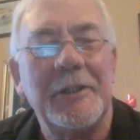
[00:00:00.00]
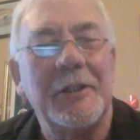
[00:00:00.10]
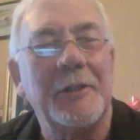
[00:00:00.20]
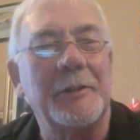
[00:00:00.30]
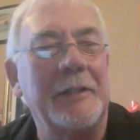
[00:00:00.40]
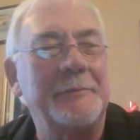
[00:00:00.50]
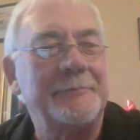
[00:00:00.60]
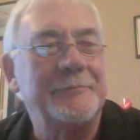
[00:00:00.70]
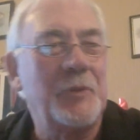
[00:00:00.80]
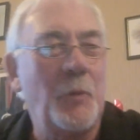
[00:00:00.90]
Okay.
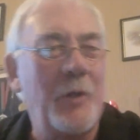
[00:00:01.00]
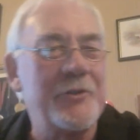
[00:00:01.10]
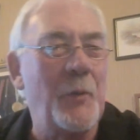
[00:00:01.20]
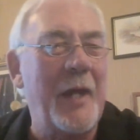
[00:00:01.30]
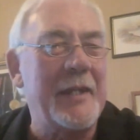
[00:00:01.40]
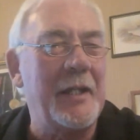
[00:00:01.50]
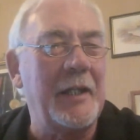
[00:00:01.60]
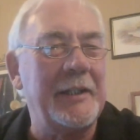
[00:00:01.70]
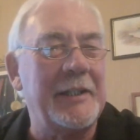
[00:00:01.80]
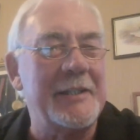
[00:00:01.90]
So what's the weather
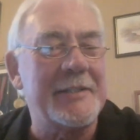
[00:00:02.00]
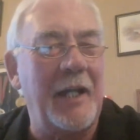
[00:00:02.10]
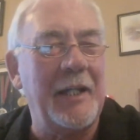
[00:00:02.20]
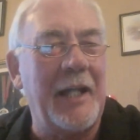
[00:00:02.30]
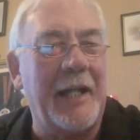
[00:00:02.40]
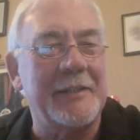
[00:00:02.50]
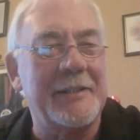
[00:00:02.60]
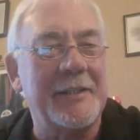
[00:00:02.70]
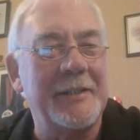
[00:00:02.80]
like in Thailand?